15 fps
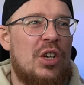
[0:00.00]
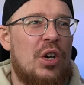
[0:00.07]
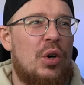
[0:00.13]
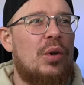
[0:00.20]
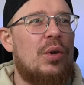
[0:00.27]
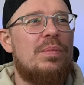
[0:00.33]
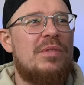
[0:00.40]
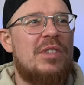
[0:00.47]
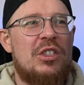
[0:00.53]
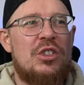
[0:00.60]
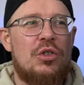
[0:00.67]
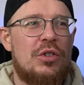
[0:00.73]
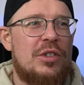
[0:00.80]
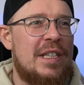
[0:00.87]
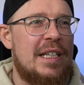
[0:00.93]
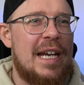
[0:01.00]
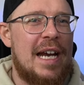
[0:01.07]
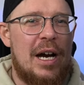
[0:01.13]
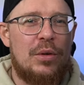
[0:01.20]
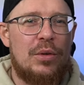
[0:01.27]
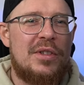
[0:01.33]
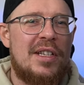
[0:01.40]
all disgusting
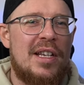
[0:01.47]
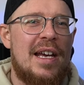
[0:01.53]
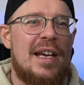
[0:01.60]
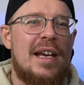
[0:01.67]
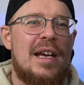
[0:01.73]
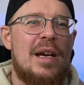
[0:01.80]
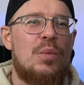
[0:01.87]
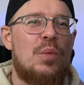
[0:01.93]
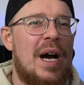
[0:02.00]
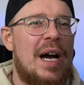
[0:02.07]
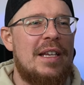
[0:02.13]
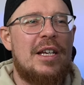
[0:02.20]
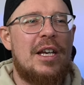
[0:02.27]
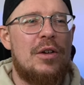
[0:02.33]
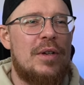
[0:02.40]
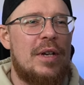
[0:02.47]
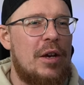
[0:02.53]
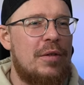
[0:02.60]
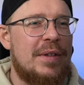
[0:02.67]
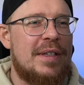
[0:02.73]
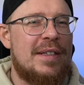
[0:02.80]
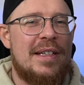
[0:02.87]
house. Why are you going
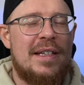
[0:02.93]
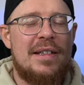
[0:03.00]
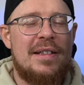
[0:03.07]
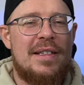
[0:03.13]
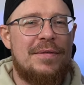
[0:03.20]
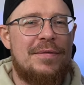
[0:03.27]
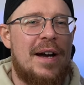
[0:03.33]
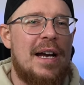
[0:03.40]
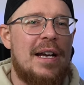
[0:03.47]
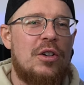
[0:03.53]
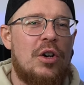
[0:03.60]
over to find